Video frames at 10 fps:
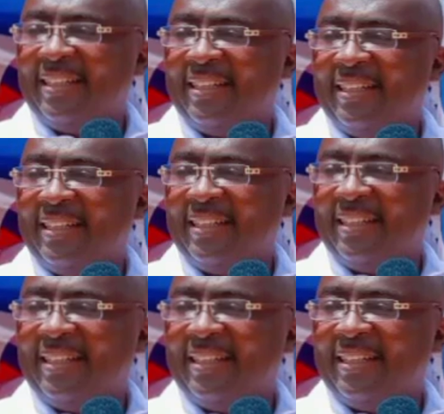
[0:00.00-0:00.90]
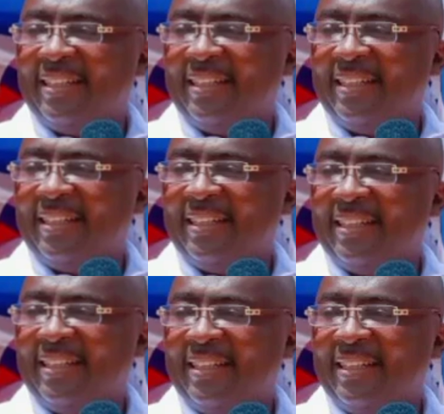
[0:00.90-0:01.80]

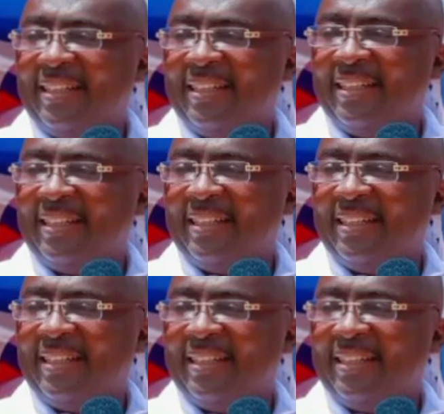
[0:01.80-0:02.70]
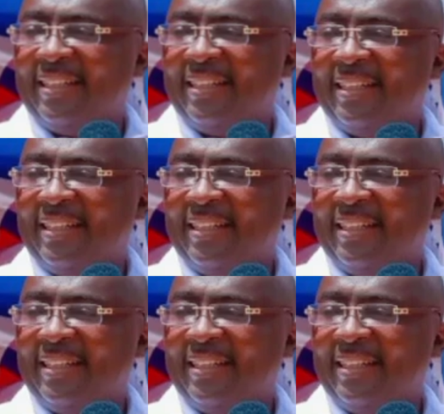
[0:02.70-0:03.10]
No words are spoken by the person on screen.